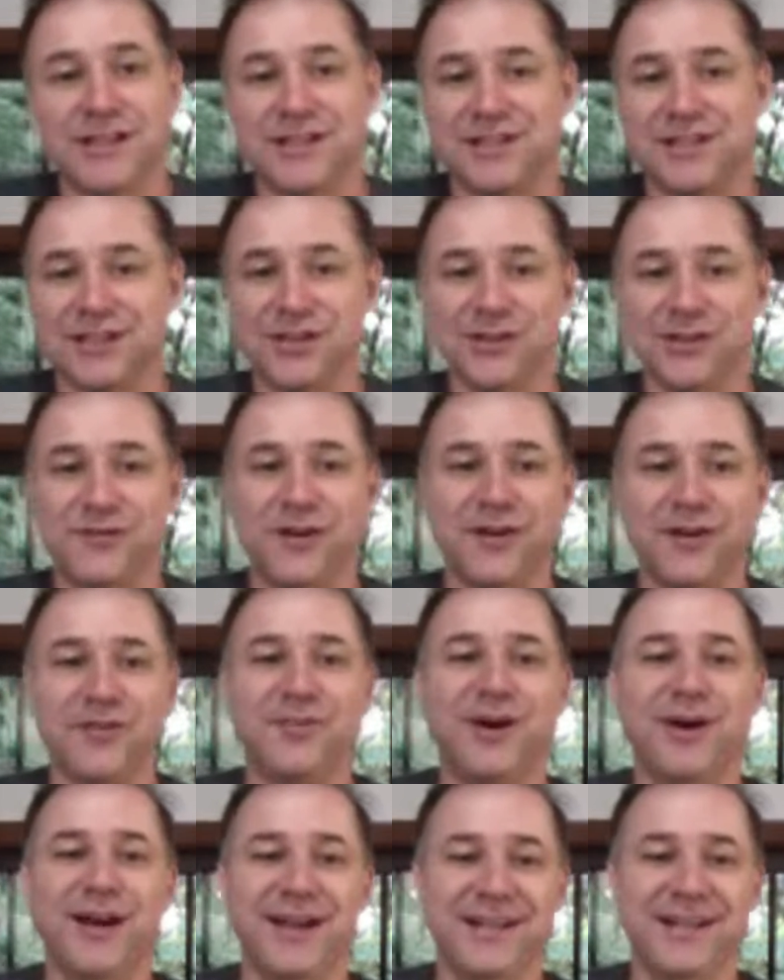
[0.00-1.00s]
That's a good friend of
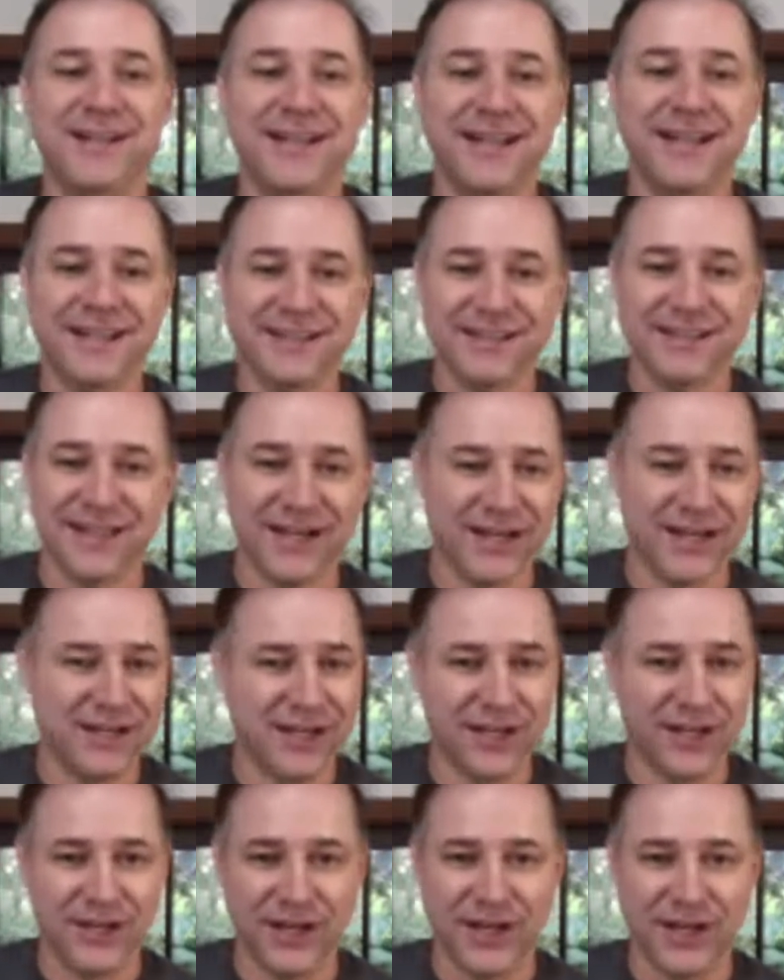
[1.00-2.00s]
mine
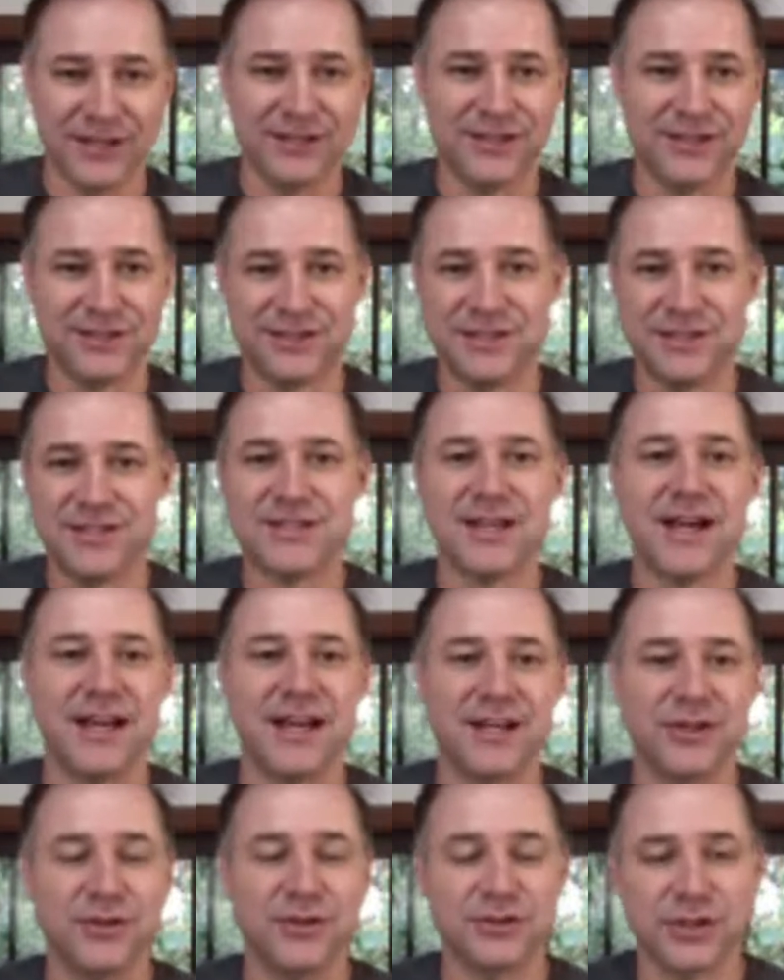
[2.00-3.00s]
that this is a guy
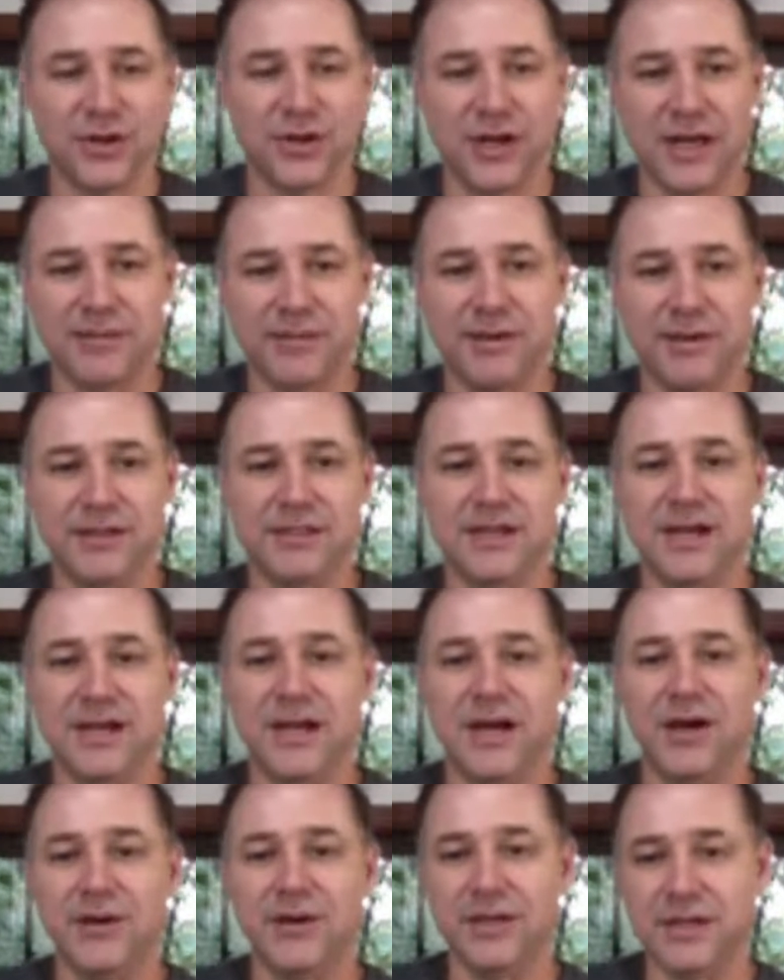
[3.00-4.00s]
that knows a lot about the
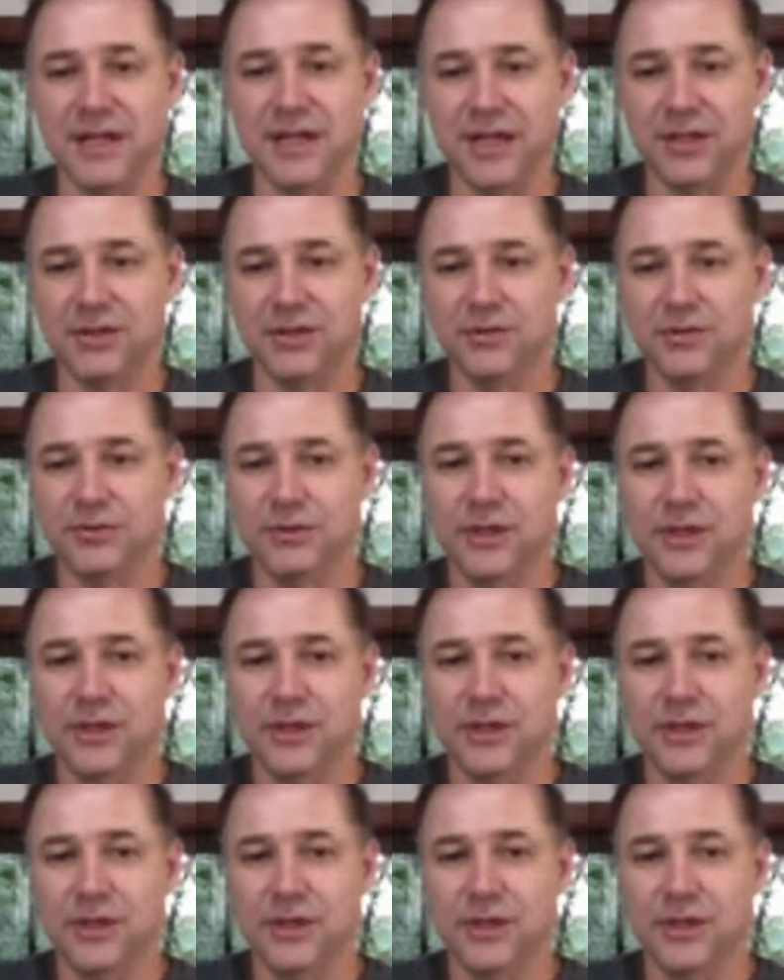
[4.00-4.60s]
cloud, and get you